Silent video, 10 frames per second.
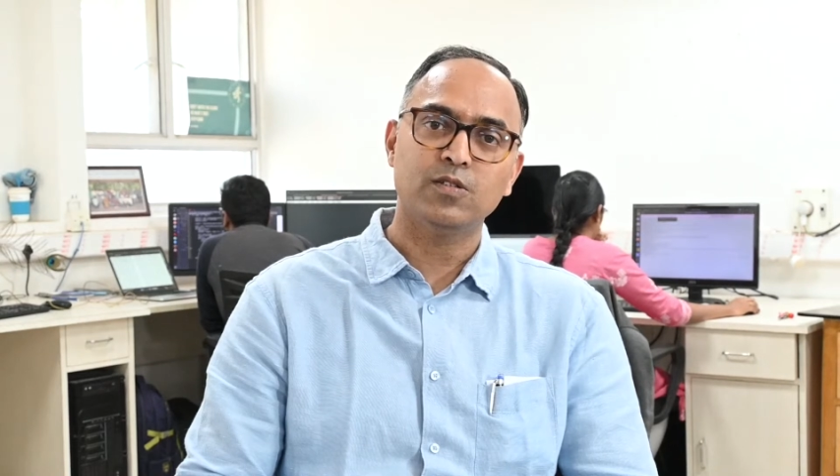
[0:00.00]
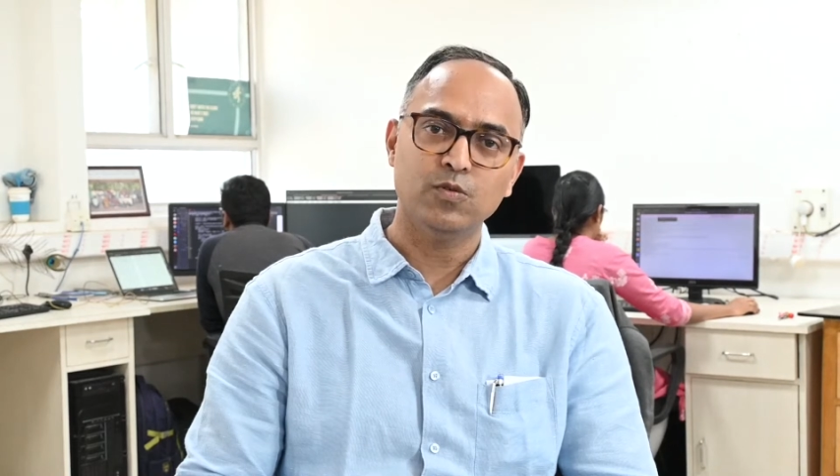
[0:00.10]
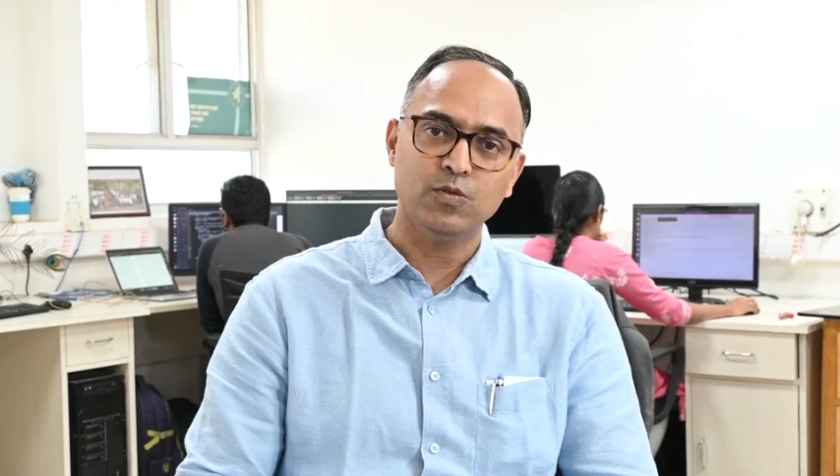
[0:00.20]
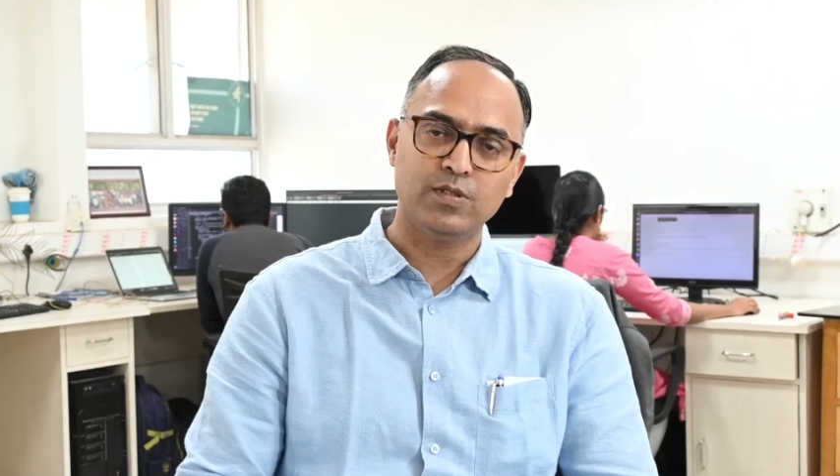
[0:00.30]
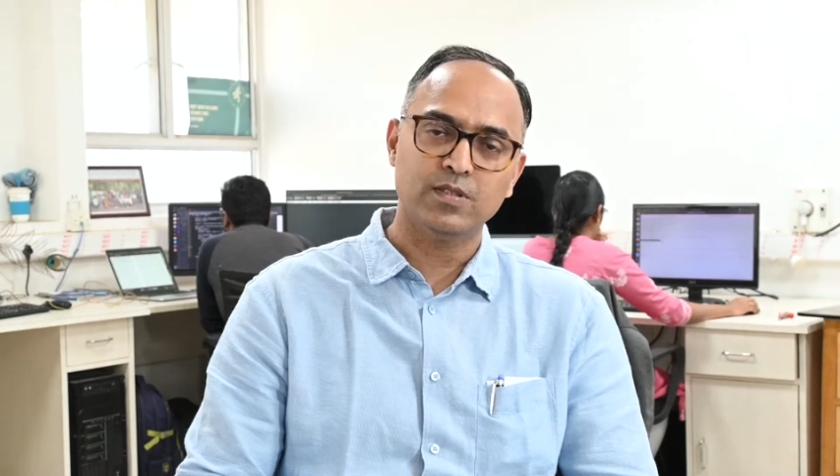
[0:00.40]

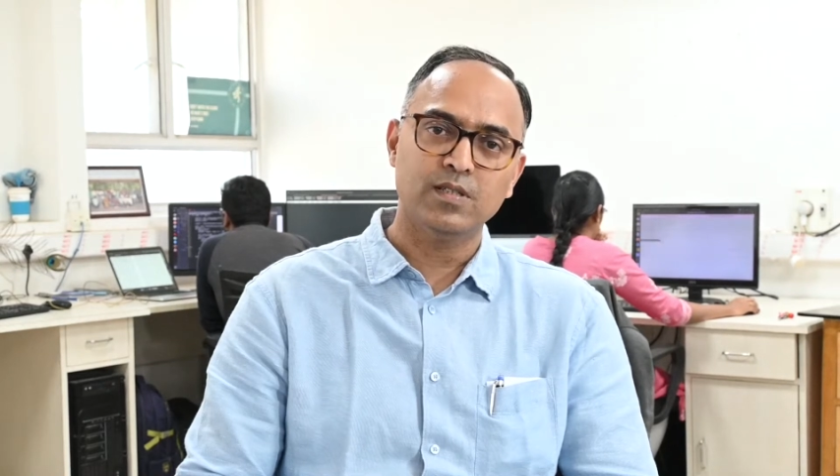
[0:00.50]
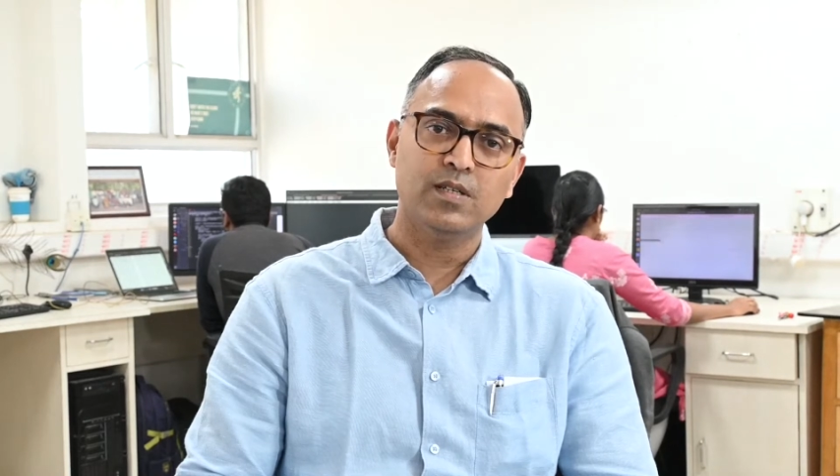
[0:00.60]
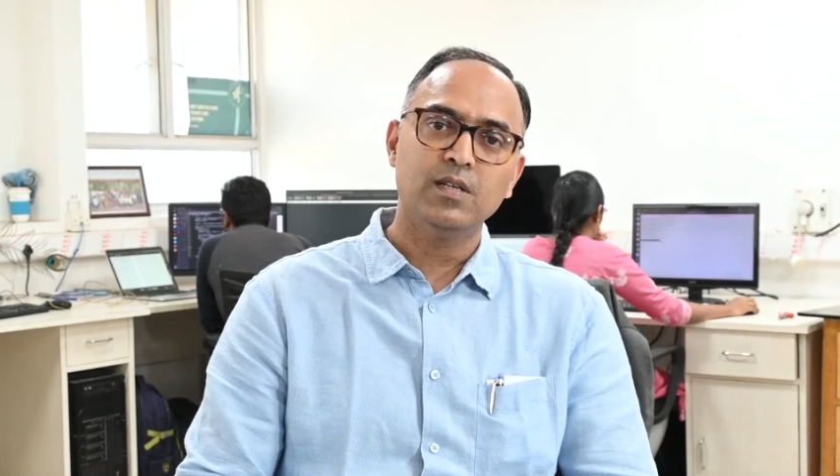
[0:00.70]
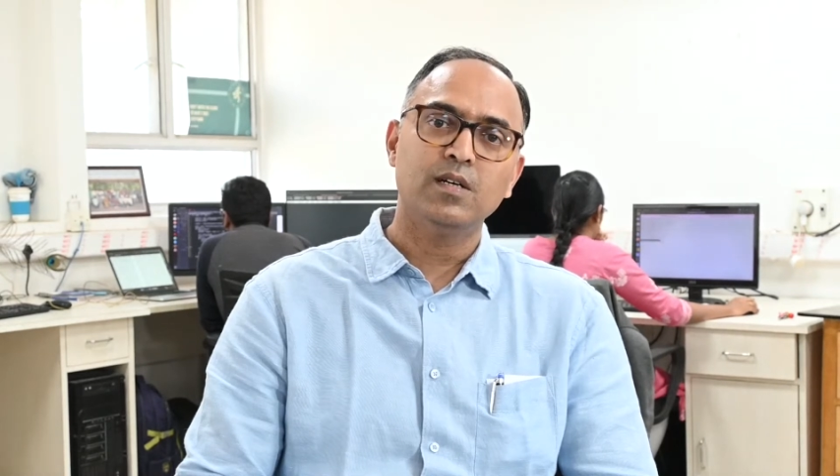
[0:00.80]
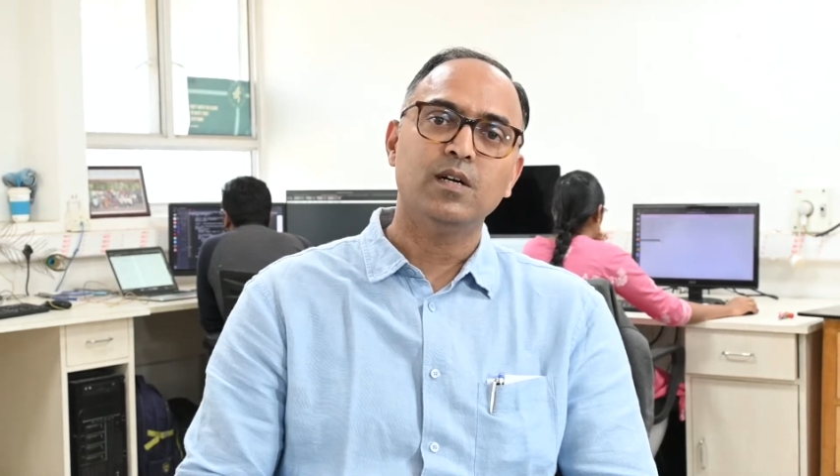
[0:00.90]
tools
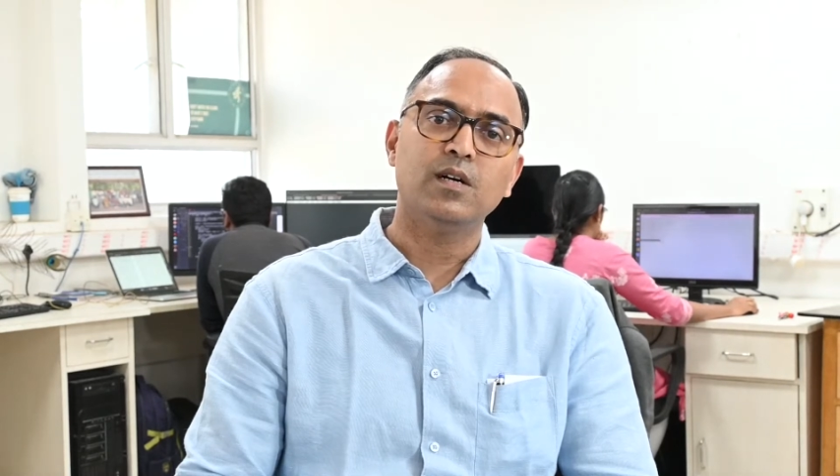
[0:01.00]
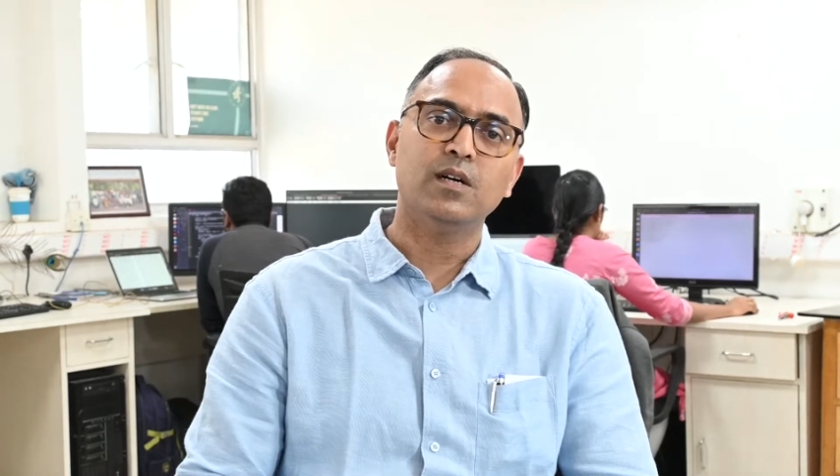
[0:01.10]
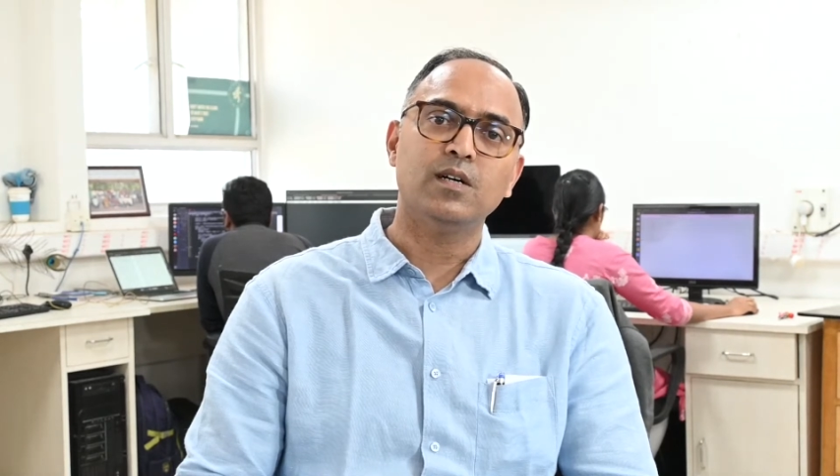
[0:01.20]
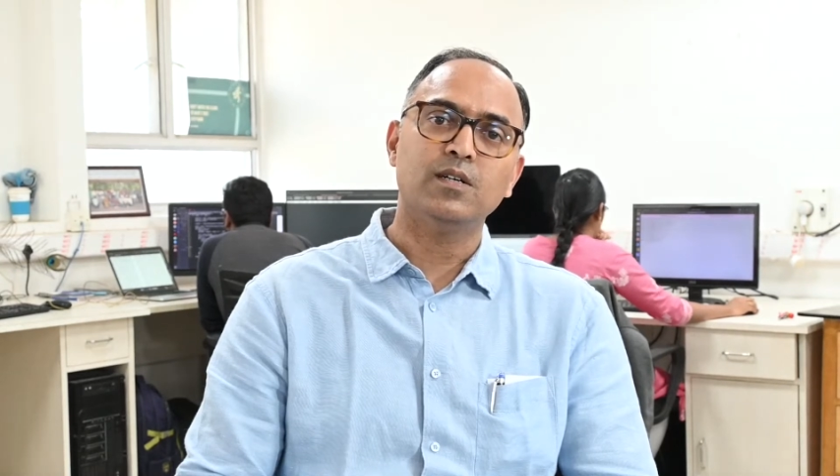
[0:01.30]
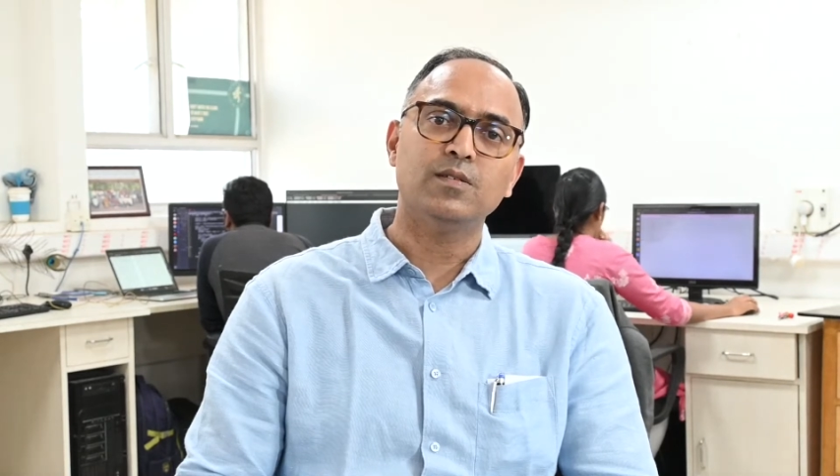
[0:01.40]

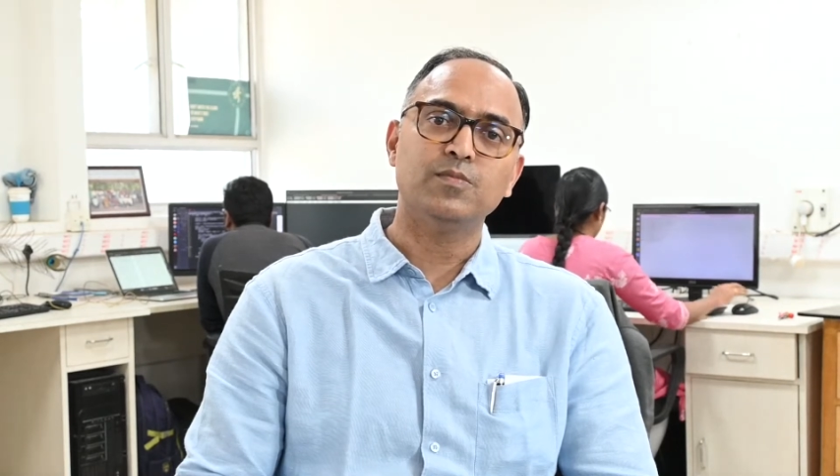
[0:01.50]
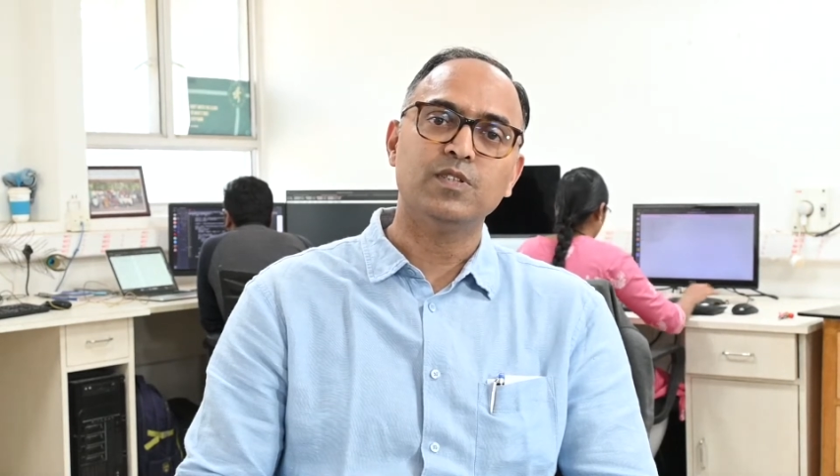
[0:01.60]
uh,